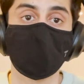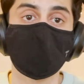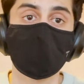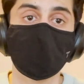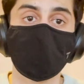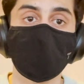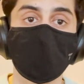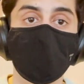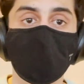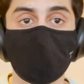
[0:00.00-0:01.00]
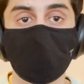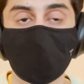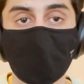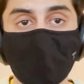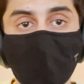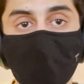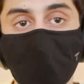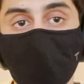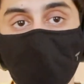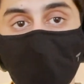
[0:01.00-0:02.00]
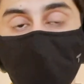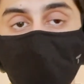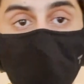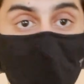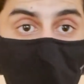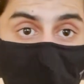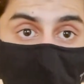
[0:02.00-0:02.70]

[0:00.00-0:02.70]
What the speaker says: people who are buying fossil